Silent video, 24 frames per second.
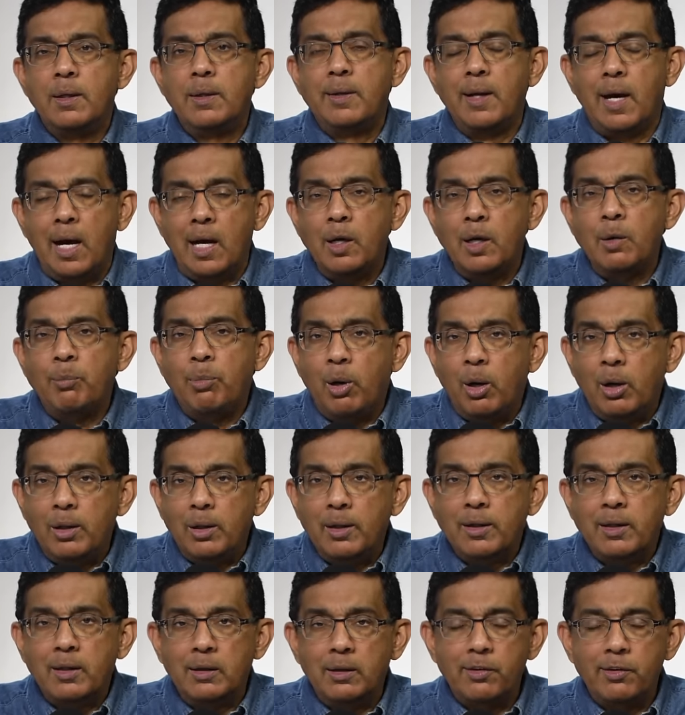
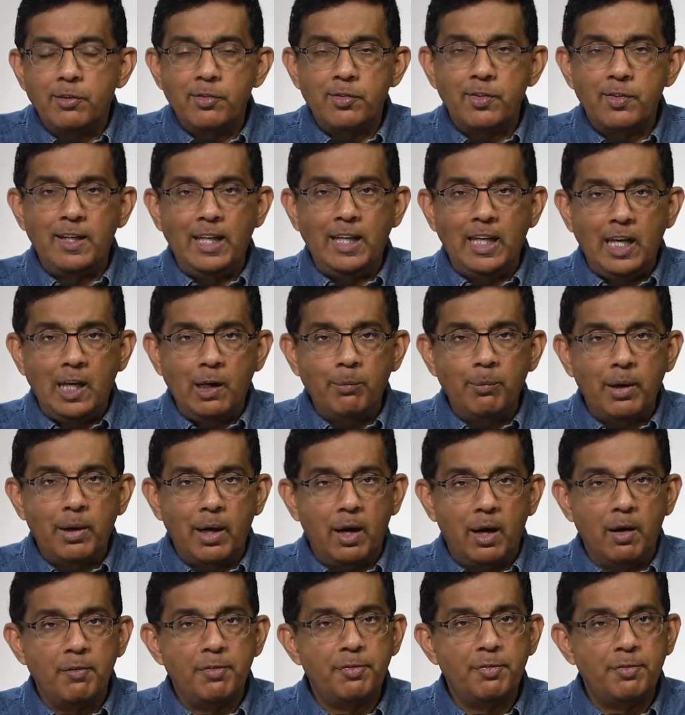diabolical scheme
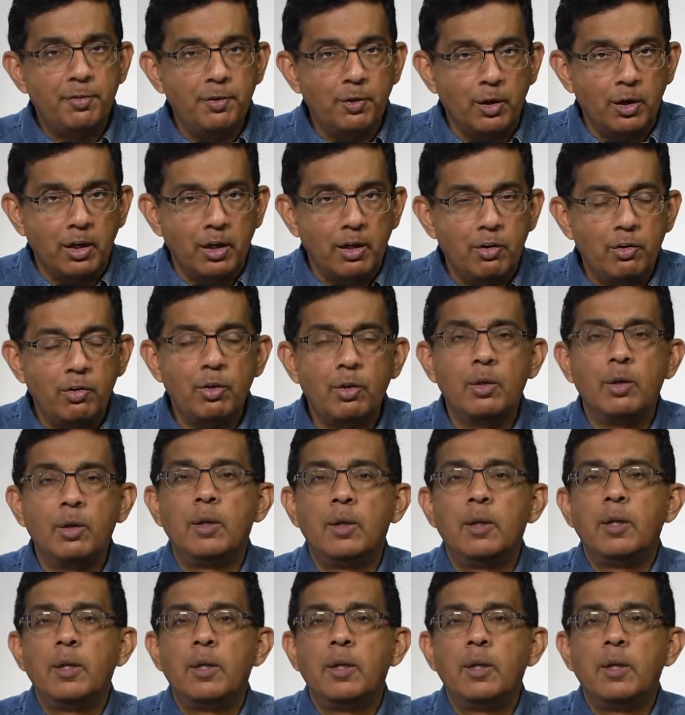afoot